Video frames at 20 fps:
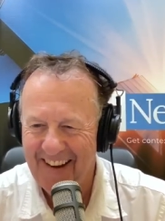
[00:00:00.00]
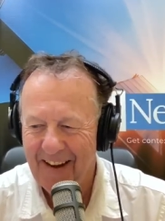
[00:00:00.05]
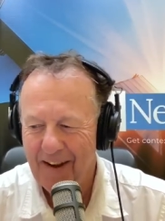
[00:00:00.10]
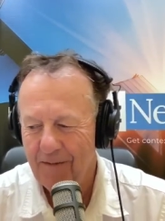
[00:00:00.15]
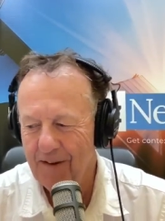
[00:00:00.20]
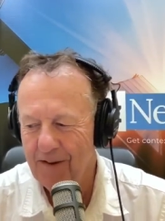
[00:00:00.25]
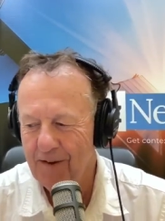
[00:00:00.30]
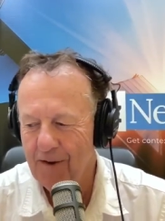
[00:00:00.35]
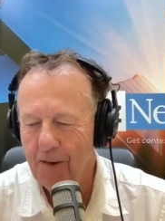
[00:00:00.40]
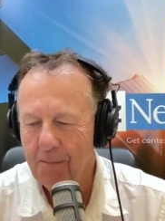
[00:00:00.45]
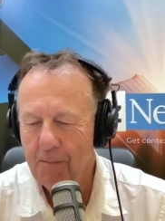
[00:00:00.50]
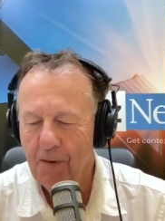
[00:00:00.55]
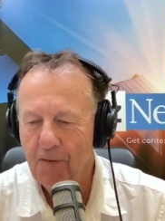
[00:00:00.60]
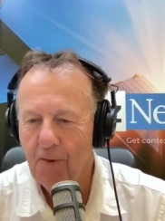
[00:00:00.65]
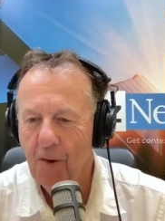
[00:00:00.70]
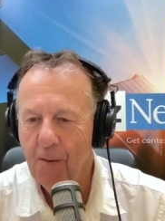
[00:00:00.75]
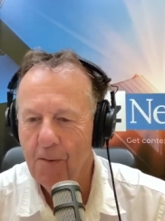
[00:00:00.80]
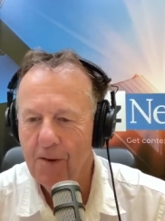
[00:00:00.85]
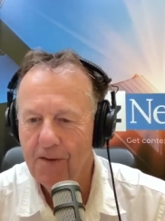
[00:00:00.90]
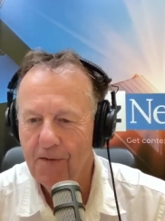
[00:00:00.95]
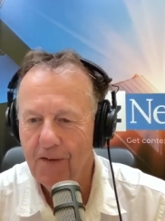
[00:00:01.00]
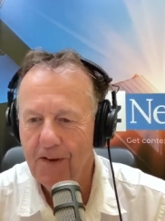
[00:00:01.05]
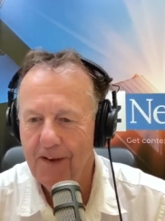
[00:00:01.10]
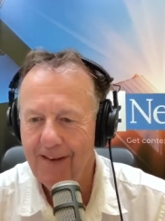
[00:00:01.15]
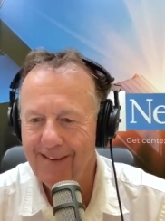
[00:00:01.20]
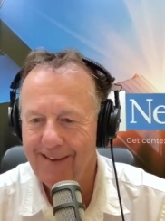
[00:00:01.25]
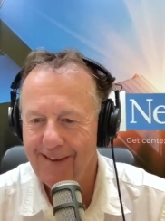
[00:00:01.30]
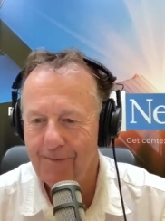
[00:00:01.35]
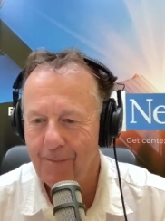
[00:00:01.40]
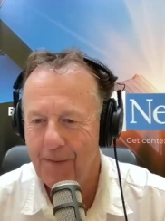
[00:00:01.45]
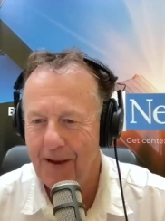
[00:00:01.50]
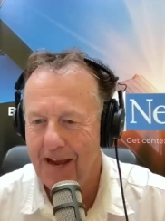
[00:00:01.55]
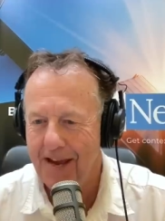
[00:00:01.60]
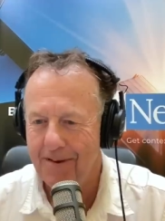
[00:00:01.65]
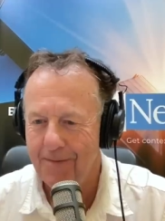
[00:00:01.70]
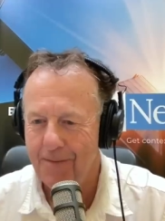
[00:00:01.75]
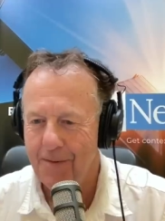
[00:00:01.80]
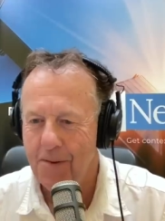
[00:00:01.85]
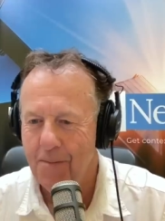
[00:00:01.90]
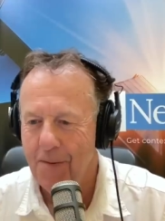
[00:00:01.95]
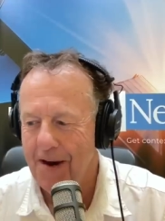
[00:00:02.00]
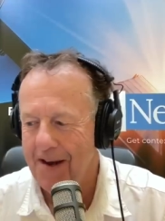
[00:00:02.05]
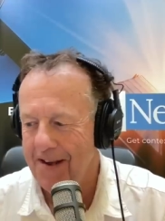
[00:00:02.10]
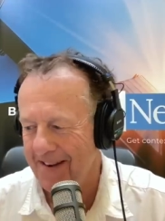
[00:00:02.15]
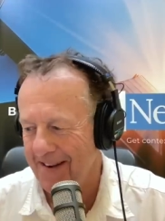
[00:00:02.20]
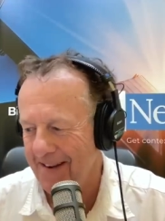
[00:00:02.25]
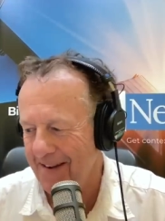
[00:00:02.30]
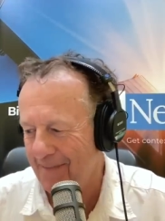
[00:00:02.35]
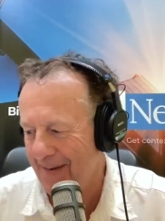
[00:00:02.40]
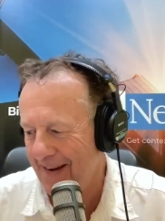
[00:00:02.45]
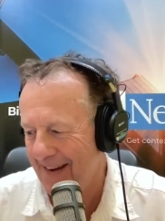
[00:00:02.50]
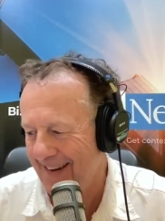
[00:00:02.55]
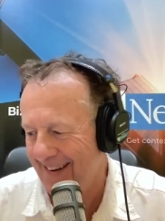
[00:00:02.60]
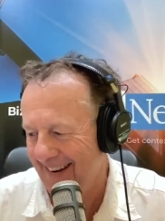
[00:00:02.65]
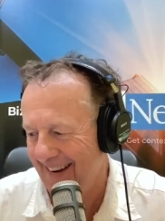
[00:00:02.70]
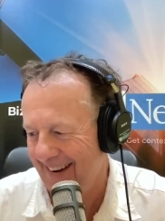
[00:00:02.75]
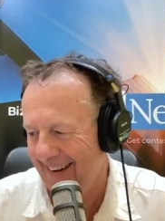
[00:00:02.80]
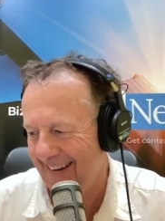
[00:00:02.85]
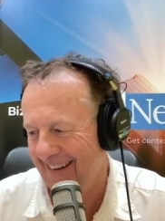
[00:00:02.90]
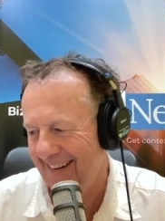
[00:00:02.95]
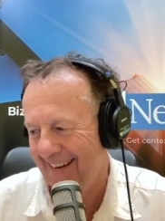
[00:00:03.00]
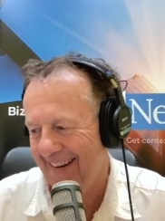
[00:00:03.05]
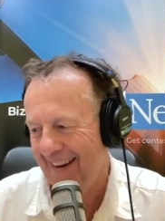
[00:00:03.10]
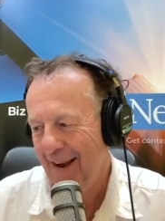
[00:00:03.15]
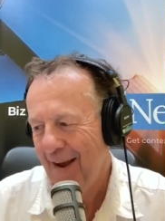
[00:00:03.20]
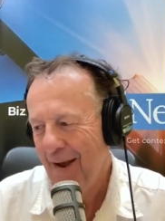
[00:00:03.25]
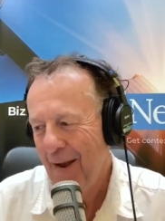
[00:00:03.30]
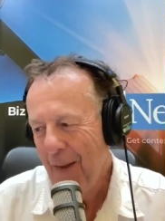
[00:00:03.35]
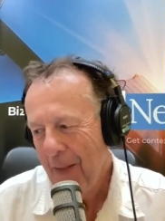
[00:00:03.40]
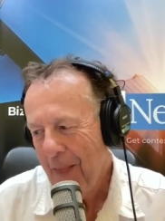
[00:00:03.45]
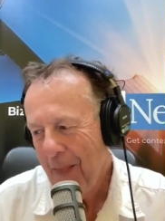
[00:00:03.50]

it's not performance fees, it's BHP Billiton. But uh,